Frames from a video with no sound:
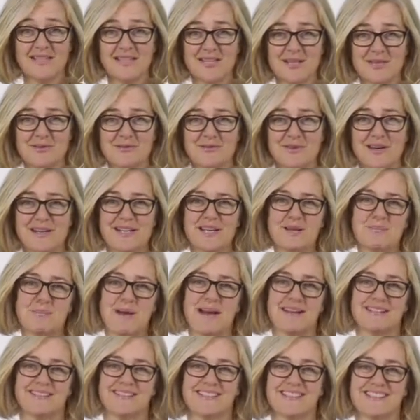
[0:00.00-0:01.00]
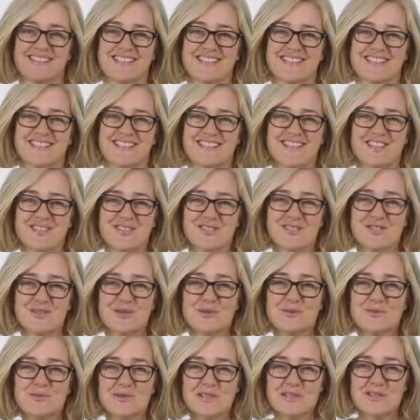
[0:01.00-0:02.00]
eco friendly magnets stuck to
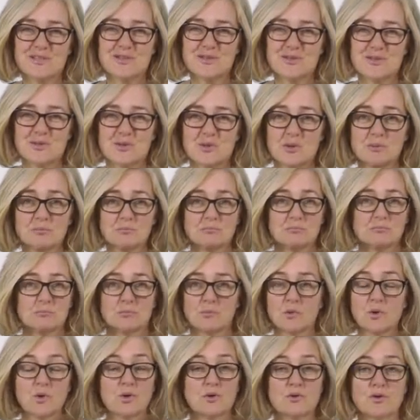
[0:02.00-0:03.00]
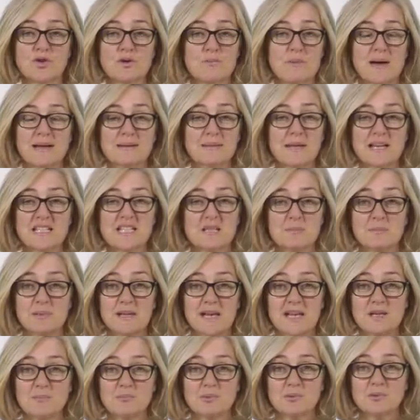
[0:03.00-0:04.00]
your fridge door or on a magnetic
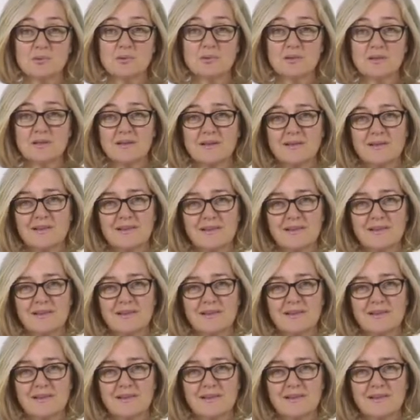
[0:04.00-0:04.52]
playboard,